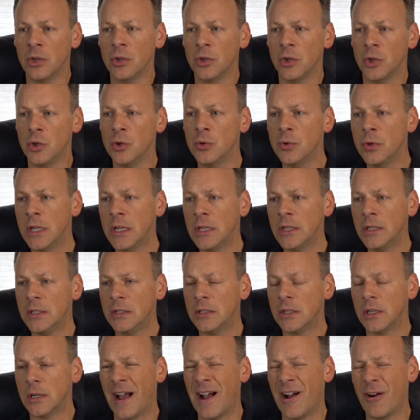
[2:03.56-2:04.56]

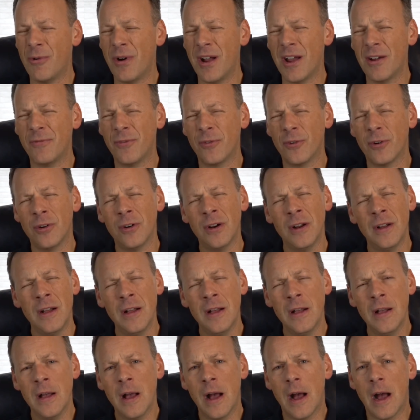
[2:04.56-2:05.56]
newness. However,
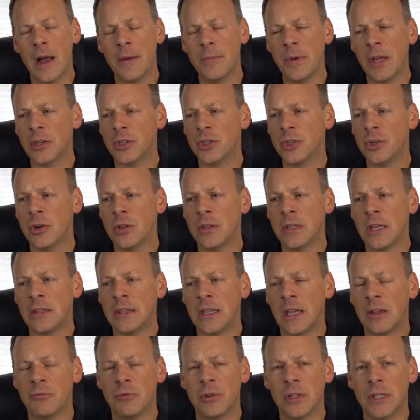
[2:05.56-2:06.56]
I'm not sure that
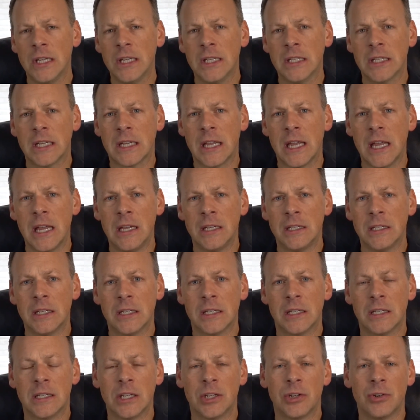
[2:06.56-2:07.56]
that really is the case,
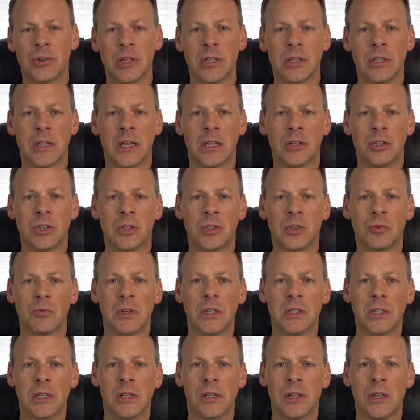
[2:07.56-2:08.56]
considering that just
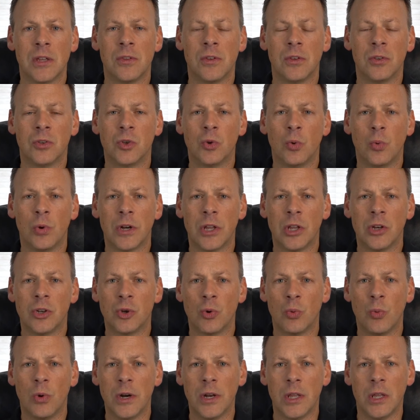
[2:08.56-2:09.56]
recently the twenty
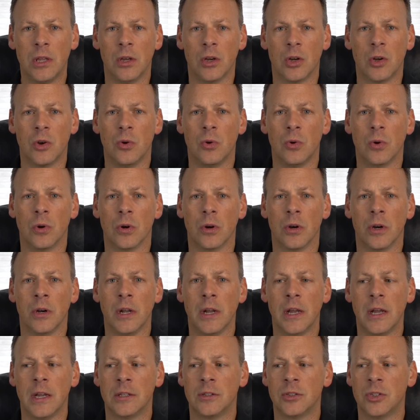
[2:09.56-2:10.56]
twenty Accord
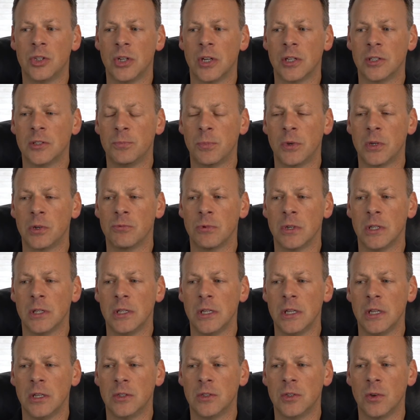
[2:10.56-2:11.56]
has just been
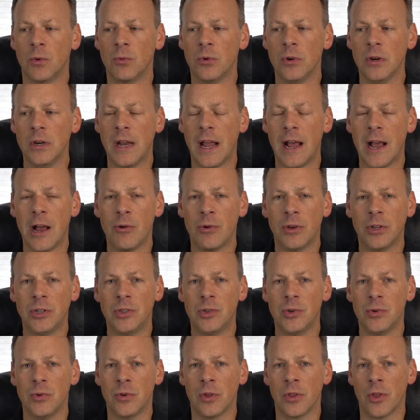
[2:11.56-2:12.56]
released. So we're now
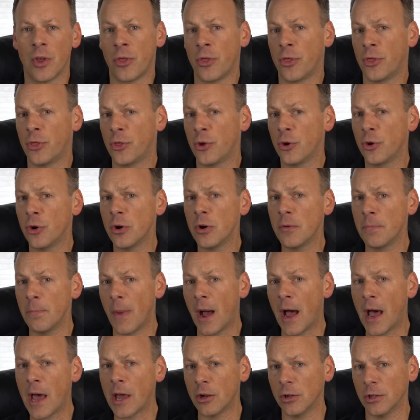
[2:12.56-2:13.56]
into the third
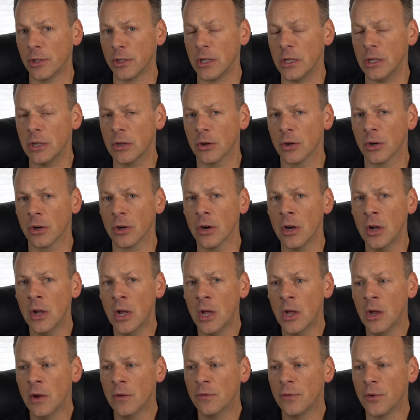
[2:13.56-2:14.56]
model year
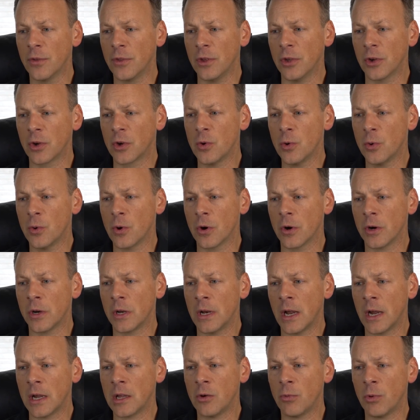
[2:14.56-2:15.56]
for the Accord,
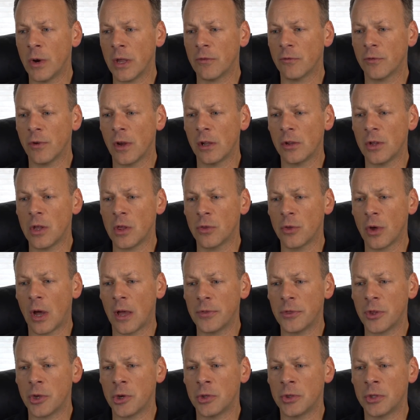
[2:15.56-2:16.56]
and I quite frankly
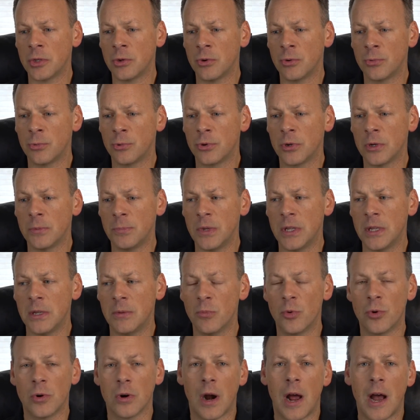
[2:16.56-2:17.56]
thought that there would be
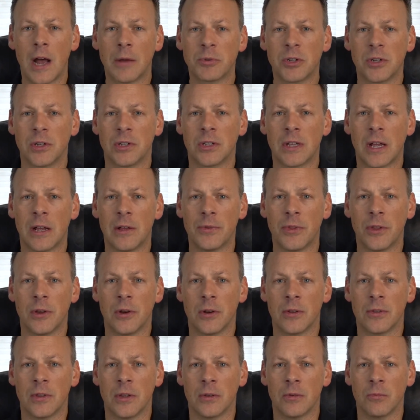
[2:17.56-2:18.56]
more options out
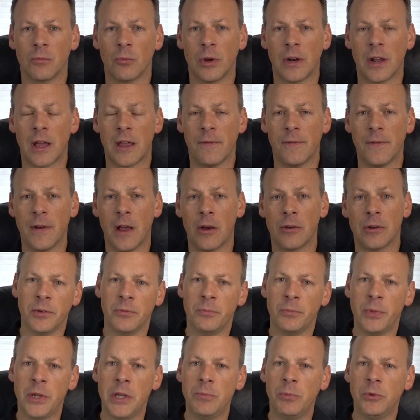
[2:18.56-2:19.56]
there than what I found.
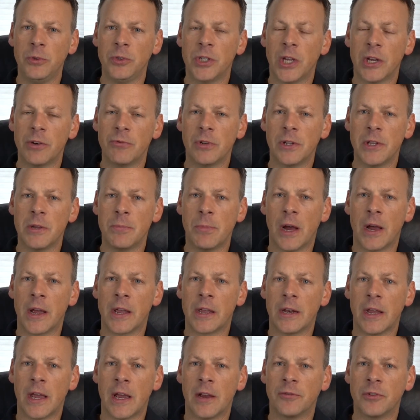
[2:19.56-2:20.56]
People generally buy
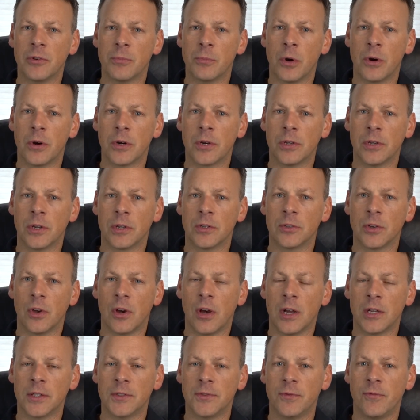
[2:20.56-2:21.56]
an aftermarket
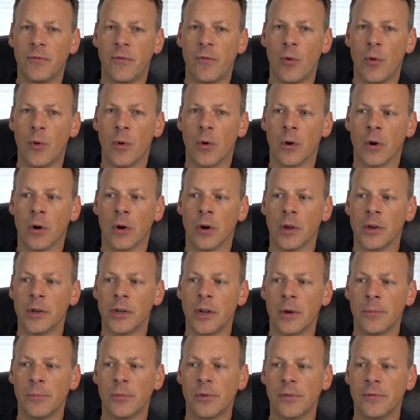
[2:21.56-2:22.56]
exhaust for a
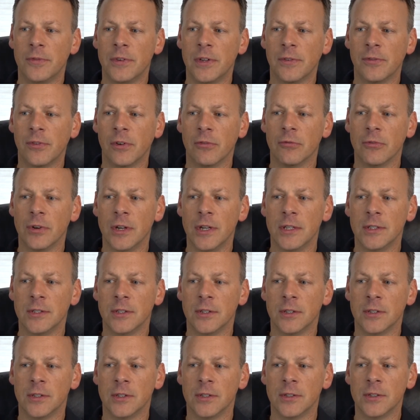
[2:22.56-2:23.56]
number of different
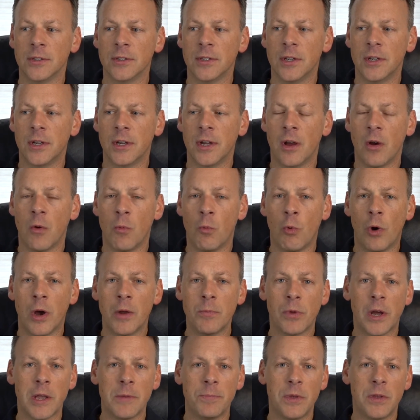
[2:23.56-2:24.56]
reasons. Uh, one
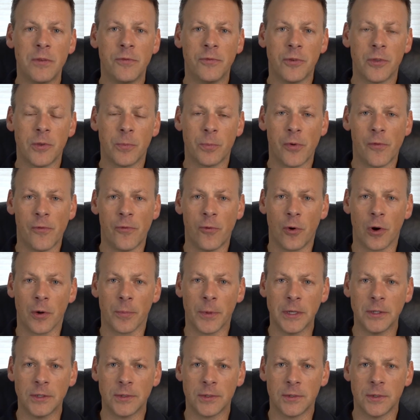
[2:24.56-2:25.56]
might be for the
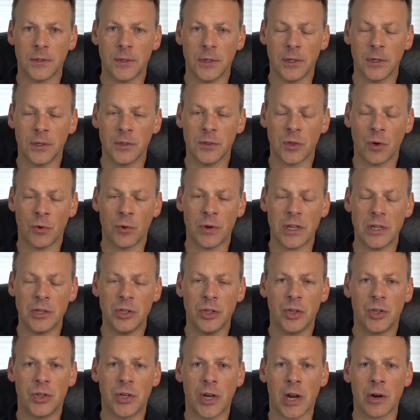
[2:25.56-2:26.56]
performance. So
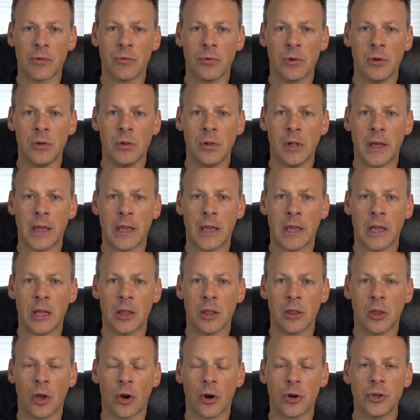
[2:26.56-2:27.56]
in general, a
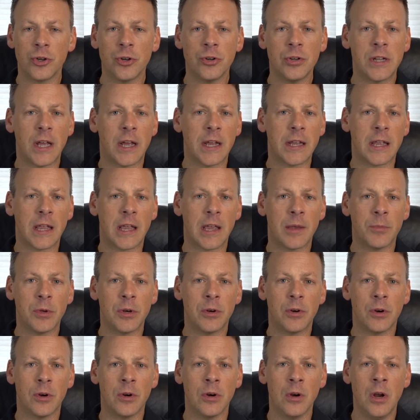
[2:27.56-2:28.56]
larger
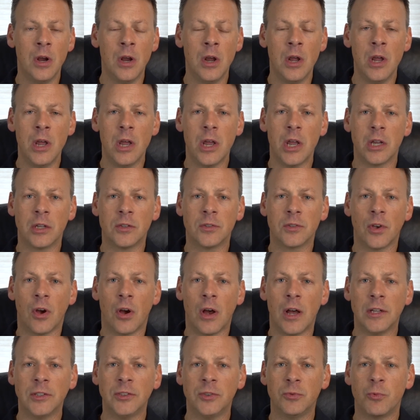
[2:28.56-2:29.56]
diameter
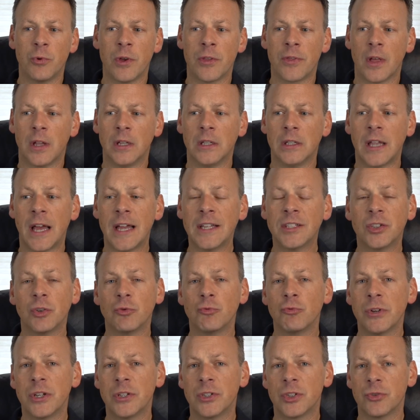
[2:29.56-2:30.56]
exhaust with less
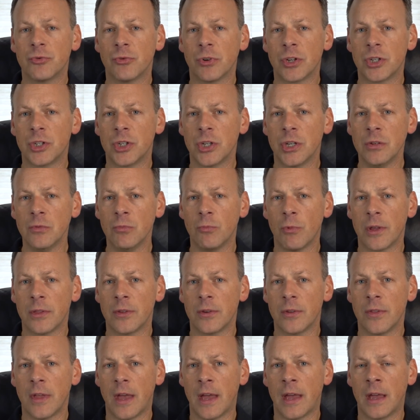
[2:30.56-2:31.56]
restriction,
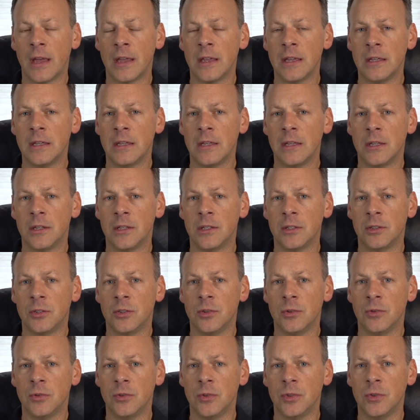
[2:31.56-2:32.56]
whether that is
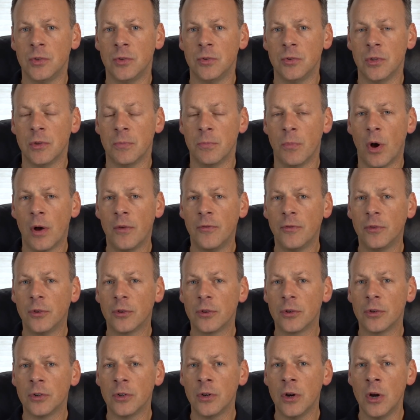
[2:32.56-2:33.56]
due to the
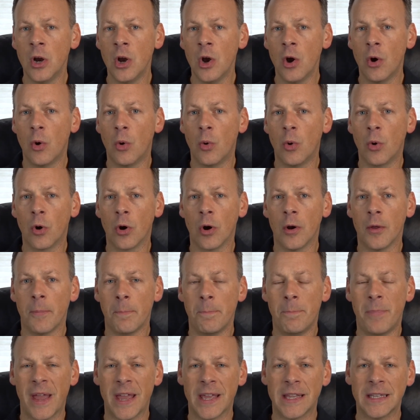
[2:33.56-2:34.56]
muffler or
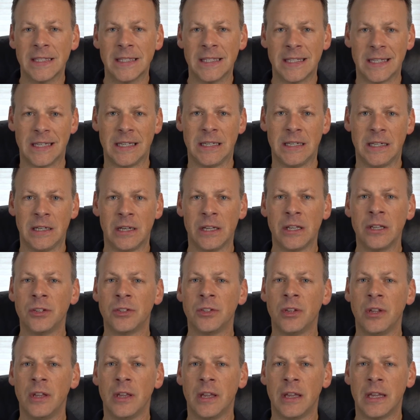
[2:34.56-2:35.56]
bends
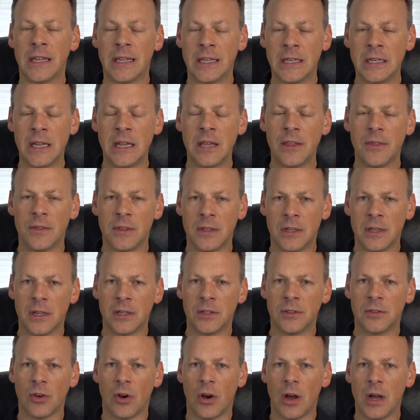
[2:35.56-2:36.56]
in, in the
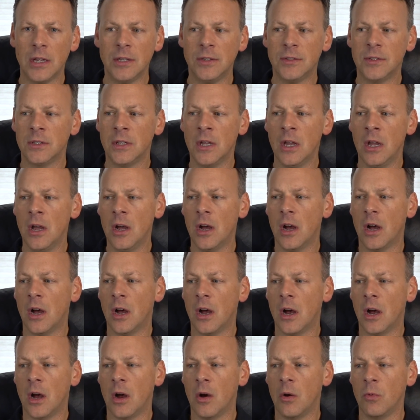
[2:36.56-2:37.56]
exhaust,
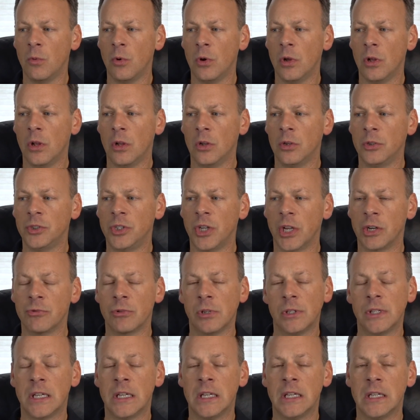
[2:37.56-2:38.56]
uh, will
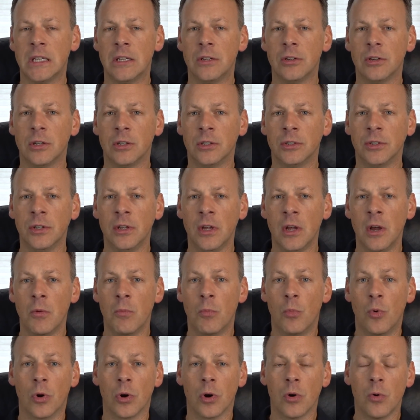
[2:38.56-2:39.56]
generally yield
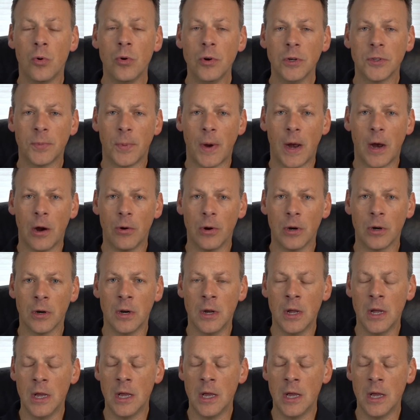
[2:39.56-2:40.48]
more horsepower.